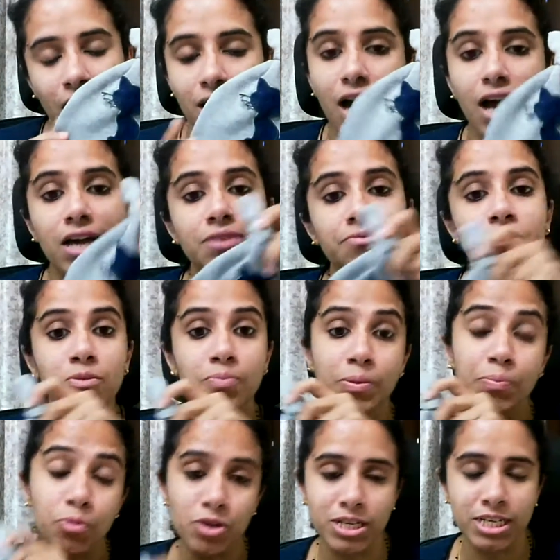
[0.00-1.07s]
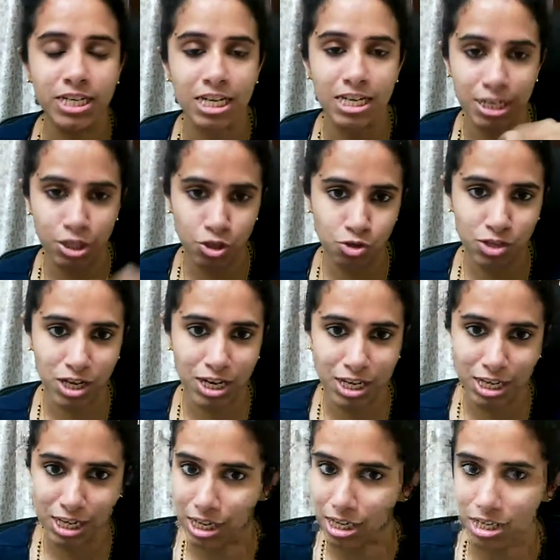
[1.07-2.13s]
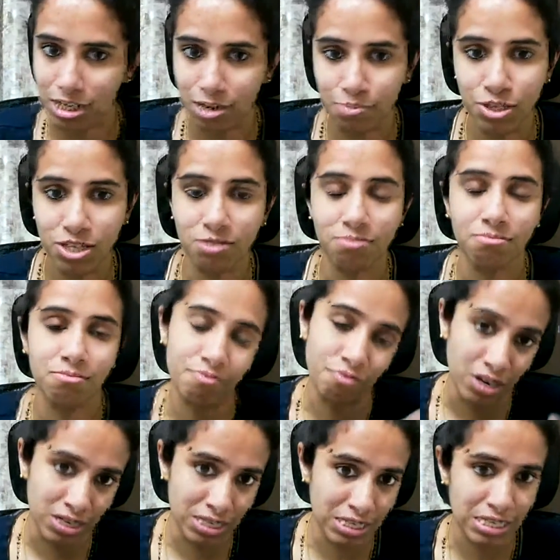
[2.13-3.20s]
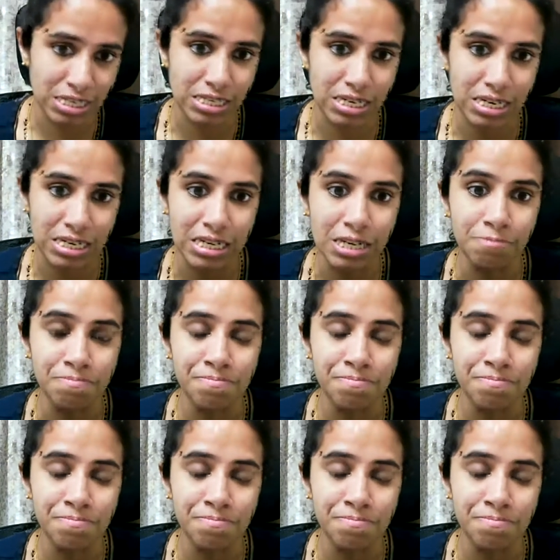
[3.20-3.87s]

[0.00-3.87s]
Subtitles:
I will be putting a link to that in the description once it is ready.